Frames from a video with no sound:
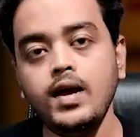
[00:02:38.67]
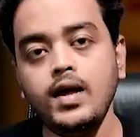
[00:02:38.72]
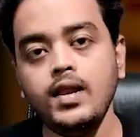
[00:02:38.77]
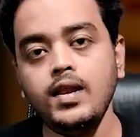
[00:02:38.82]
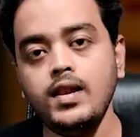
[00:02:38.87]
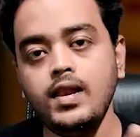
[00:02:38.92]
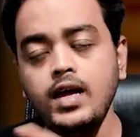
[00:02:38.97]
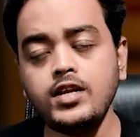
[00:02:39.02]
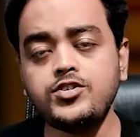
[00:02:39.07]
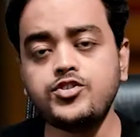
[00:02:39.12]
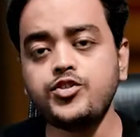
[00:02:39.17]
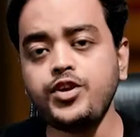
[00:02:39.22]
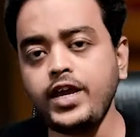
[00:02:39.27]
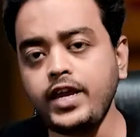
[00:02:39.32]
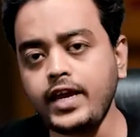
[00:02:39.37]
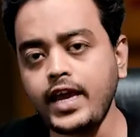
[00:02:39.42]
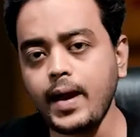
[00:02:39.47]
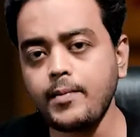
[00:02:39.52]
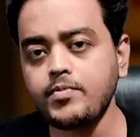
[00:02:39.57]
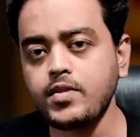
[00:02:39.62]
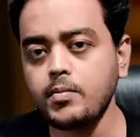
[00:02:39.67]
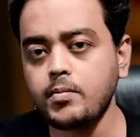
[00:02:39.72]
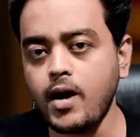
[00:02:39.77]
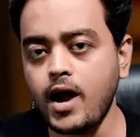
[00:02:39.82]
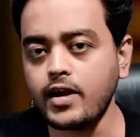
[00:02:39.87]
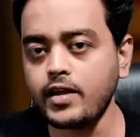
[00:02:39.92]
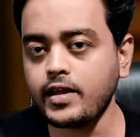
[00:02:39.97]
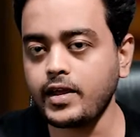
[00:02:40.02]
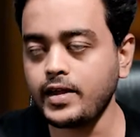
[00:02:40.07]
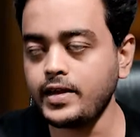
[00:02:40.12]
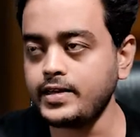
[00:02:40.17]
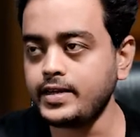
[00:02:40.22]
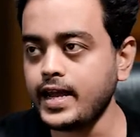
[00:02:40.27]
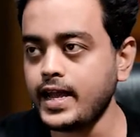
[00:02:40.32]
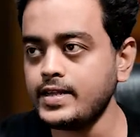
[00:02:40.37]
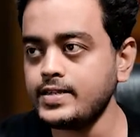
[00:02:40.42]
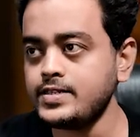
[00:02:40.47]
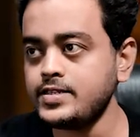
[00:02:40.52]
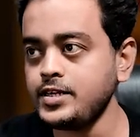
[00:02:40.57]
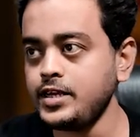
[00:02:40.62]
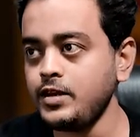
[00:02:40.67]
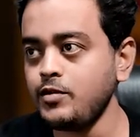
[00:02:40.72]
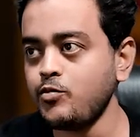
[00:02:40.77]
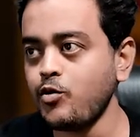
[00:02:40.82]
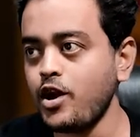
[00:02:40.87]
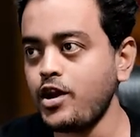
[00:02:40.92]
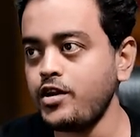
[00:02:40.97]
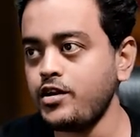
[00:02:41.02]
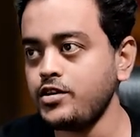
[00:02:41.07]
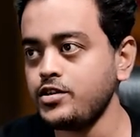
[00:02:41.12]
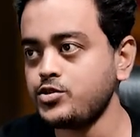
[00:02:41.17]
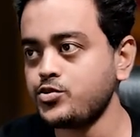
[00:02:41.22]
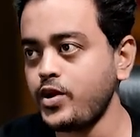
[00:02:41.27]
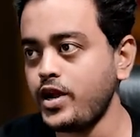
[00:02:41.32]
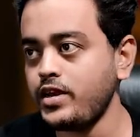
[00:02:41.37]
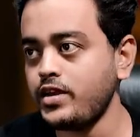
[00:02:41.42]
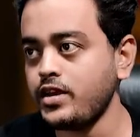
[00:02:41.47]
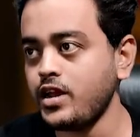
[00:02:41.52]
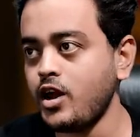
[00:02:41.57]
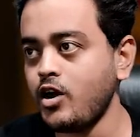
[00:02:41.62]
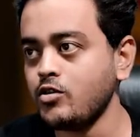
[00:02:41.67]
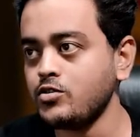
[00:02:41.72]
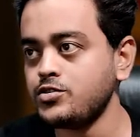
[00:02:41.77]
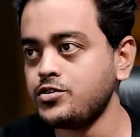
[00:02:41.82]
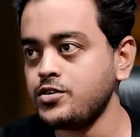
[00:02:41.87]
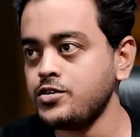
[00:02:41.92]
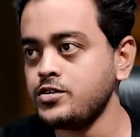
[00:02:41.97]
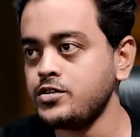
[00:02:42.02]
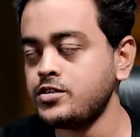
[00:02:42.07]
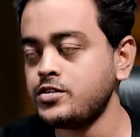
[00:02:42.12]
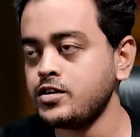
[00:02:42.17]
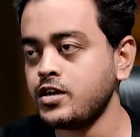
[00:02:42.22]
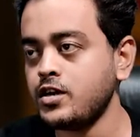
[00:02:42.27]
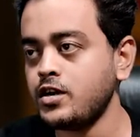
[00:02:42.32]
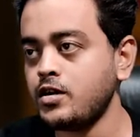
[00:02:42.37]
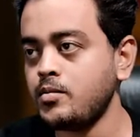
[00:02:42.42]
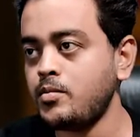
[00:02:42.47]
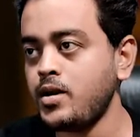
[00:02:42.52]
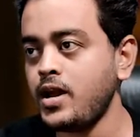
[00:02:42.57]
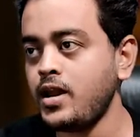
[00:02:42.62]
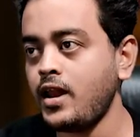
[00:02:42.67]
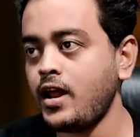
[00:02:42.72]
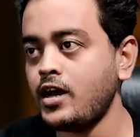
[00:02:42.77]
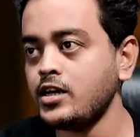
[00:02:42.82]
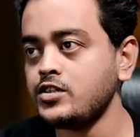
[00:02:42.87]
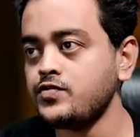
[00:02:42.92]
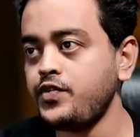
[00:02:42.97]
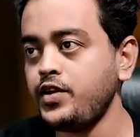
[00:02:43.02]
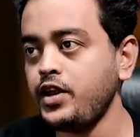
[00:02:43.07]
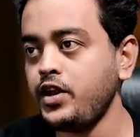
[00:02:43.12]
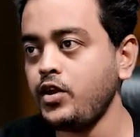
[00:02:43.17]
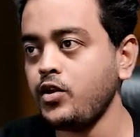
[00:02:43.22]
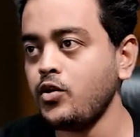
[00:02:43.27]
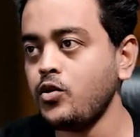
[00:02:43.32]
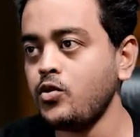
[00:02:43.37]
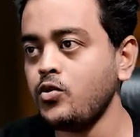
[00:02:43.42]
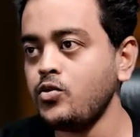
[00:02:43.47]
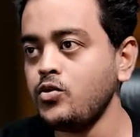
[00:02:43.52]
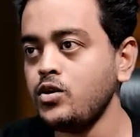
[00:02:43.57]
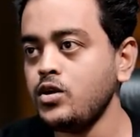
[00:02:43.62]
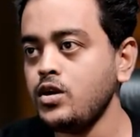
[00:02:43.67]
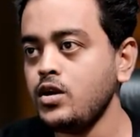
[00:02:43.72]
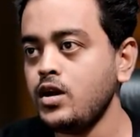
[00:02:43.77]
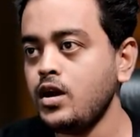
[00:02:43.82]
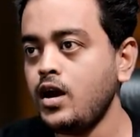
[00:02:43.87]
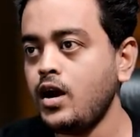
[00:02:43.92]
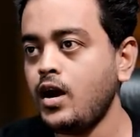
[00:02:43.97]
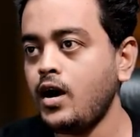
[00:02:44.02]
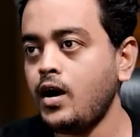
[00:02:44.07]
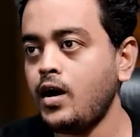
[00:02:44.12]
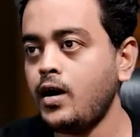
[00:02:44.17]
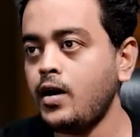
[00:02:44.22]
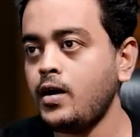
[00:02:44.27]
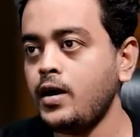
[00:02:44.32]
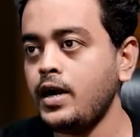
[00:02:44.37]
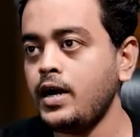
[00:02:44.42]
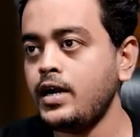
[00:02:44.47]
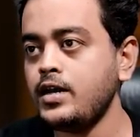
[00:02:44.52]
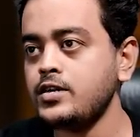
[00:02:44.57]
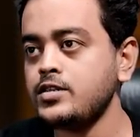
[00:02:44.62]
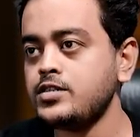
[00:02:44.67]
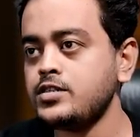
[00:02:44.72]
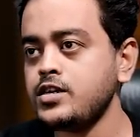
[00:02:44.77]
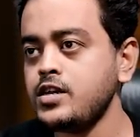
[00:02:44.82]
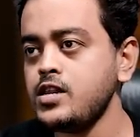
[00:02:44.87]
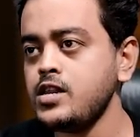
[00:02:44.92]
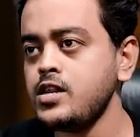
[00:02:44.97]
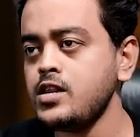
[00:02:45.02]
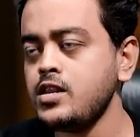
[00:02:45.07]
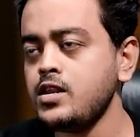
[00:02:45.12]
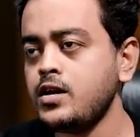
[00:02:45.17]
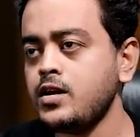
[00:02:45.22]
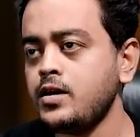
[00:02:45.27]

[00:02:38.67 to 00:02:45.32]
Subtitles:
Let's recap the market and see where it is right now. Since my last video, it is still